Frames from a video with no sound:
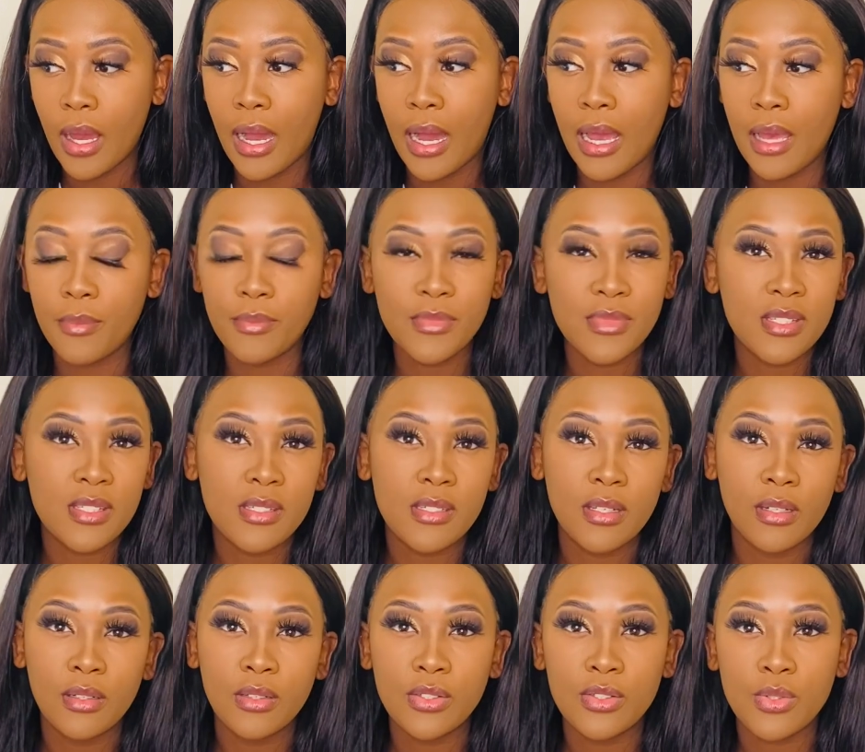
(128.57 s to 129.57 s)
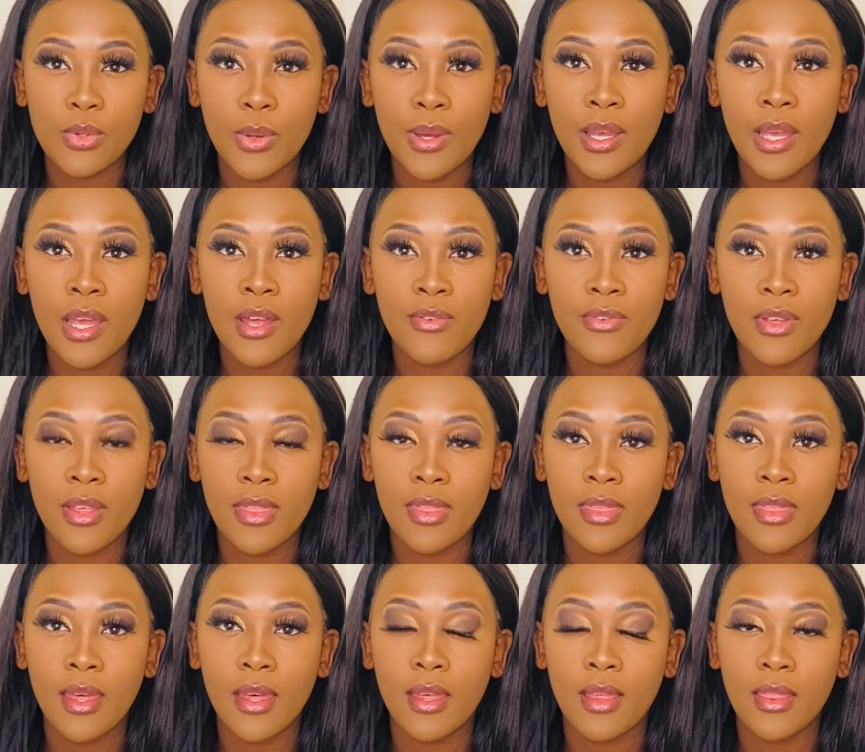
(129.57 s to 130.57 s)
I'm still doing
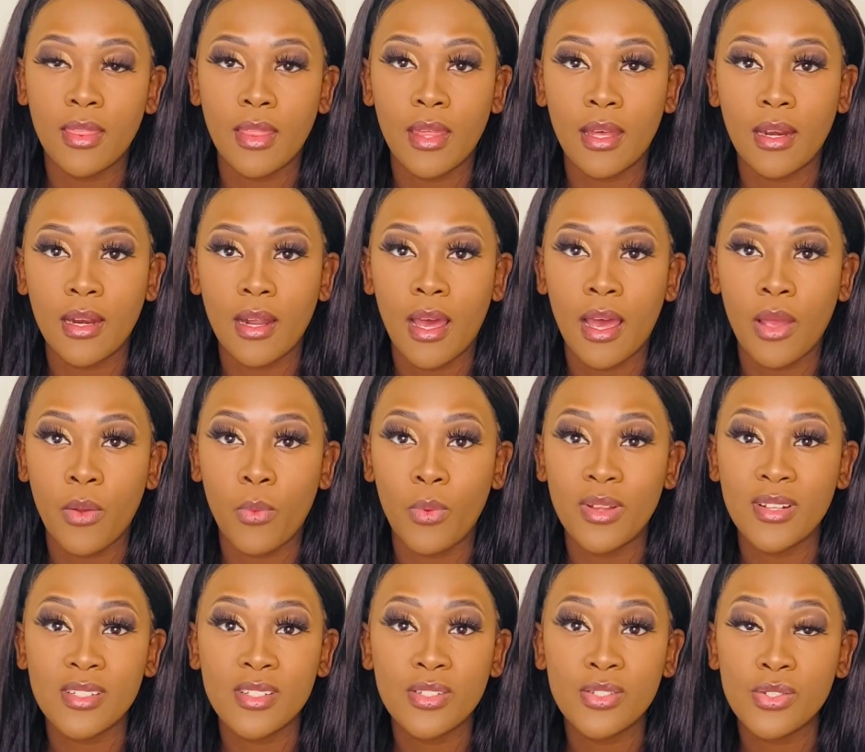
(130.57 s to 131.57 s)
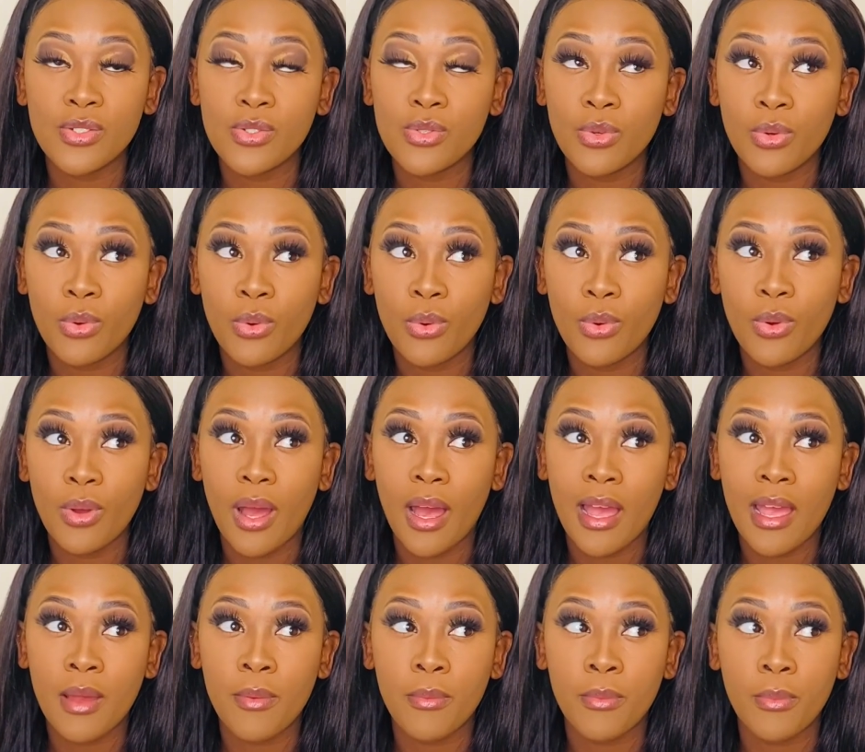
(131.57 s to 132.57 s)
everything that I wanted to do.
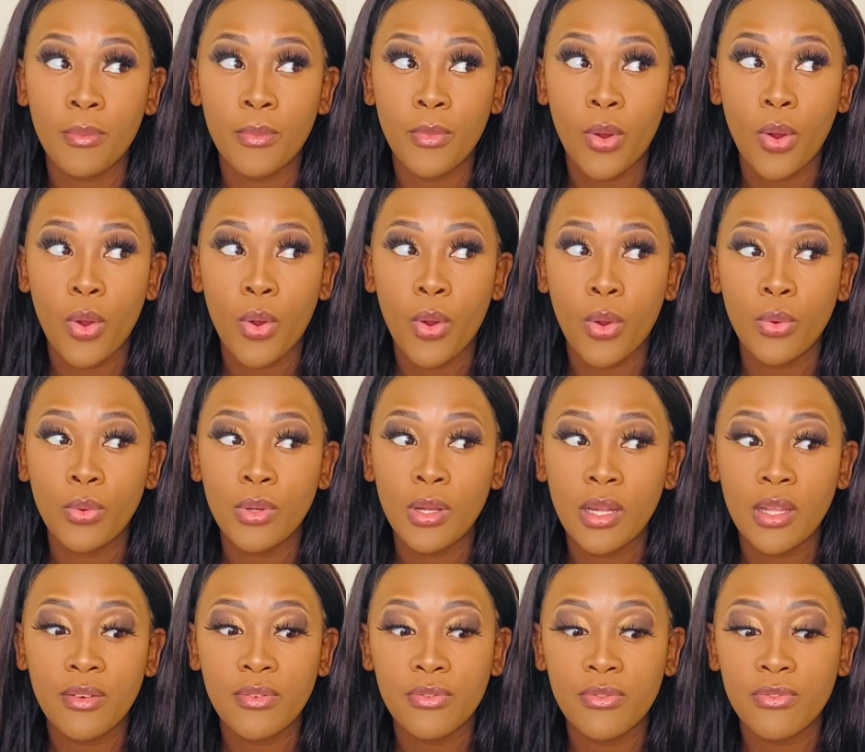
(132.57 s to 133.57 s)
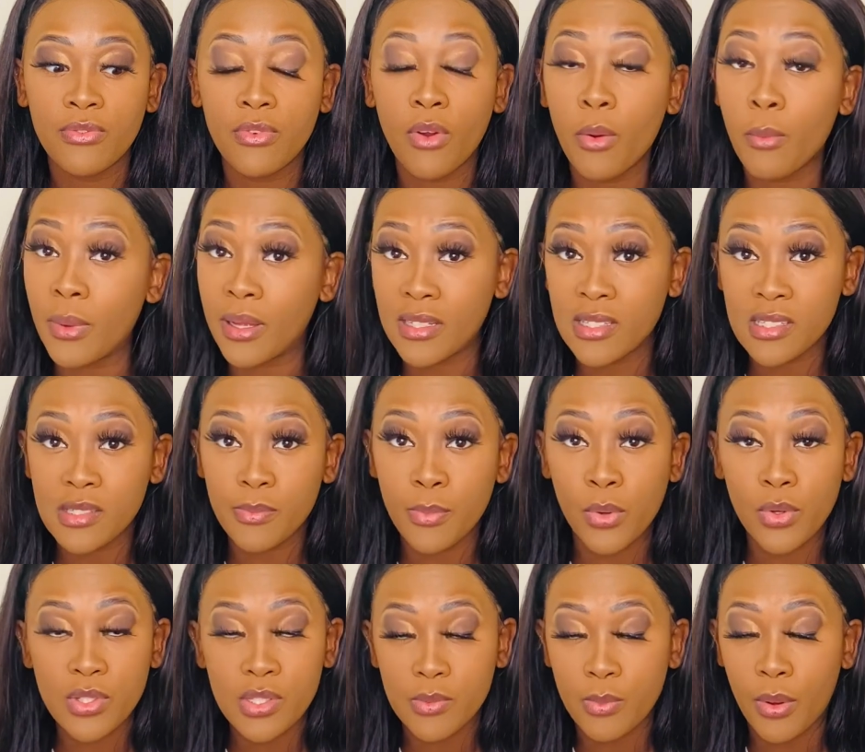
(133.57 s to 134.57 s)
I'm only 4 months
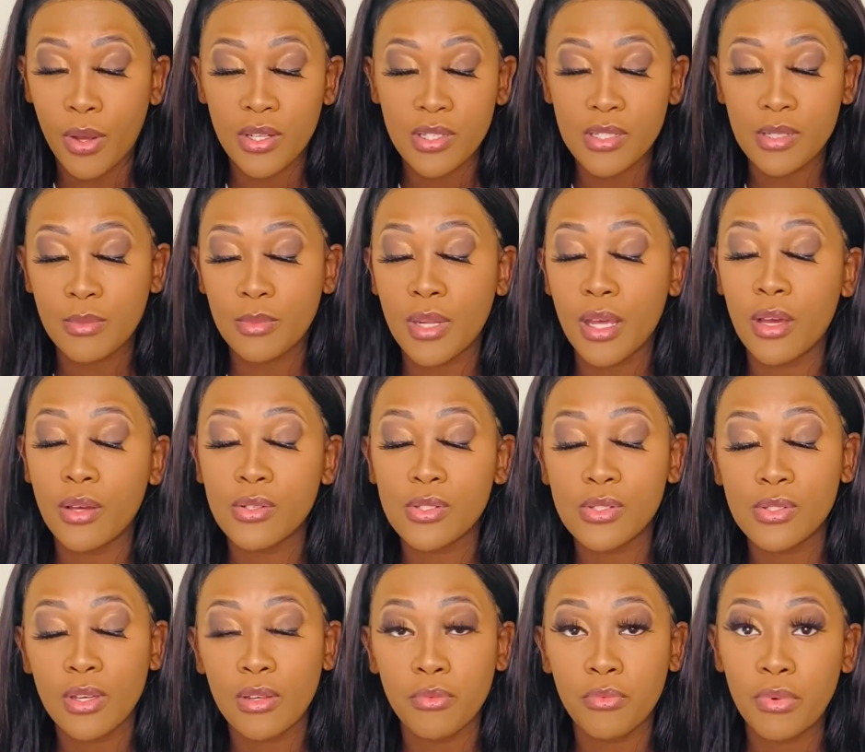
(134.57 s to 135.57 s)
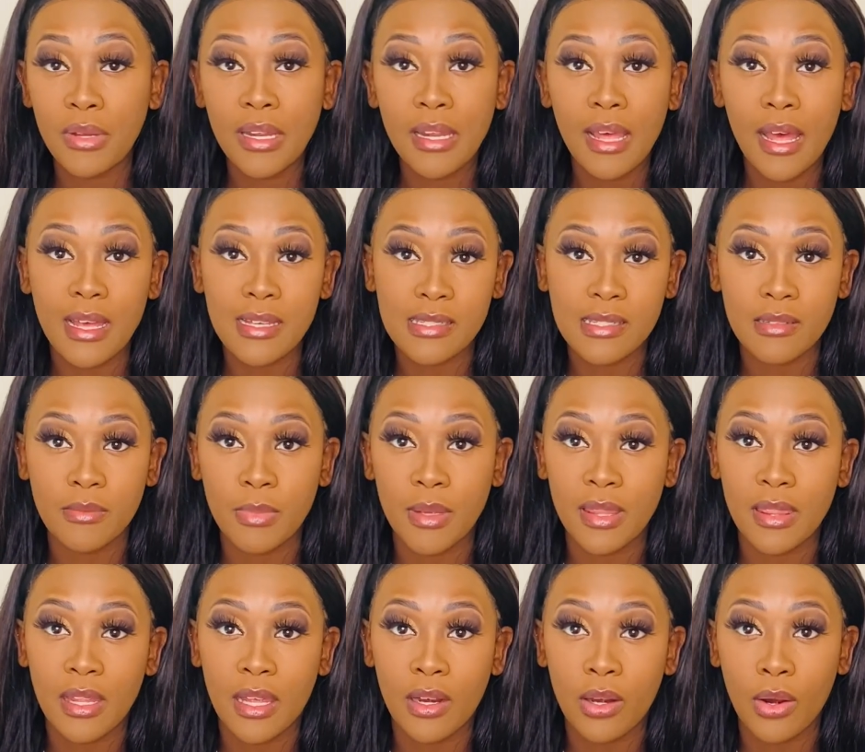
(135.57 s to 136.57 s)
postpartum now, so it really hasn't
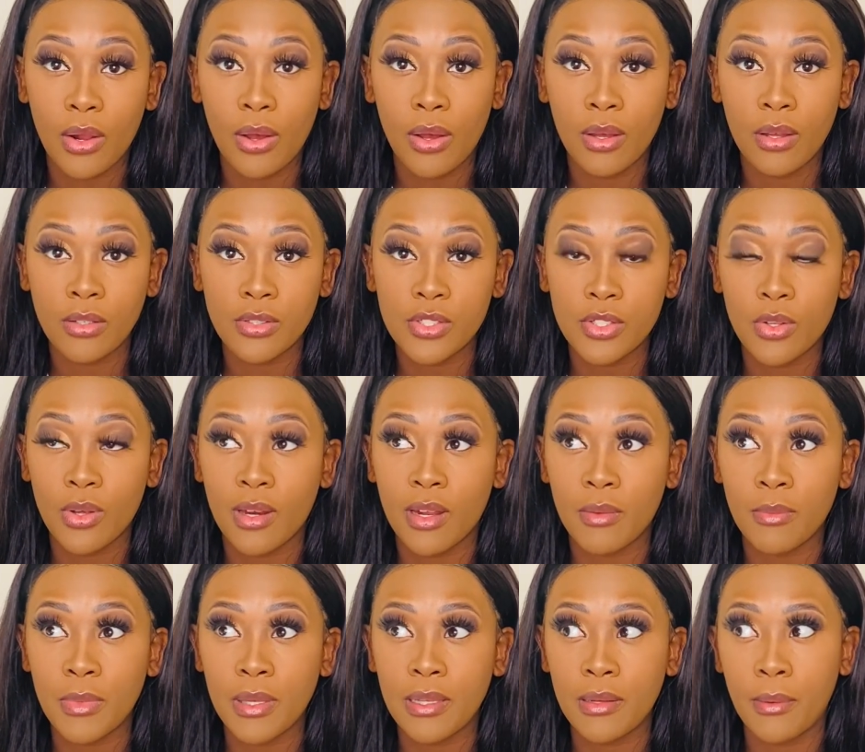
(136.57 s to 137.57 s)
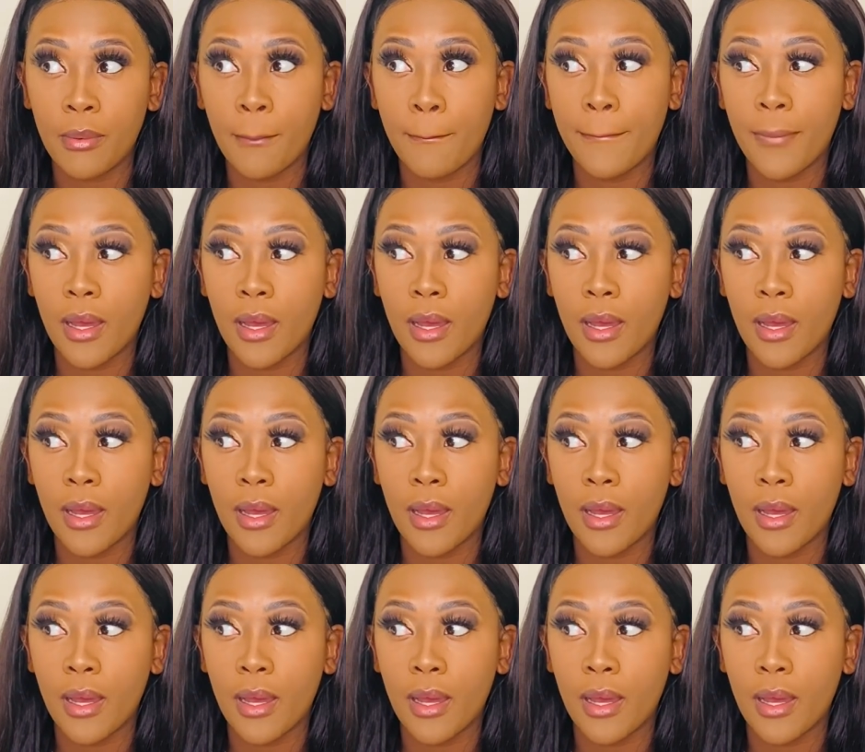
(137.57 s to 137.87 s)
been that long, do you know what I mean?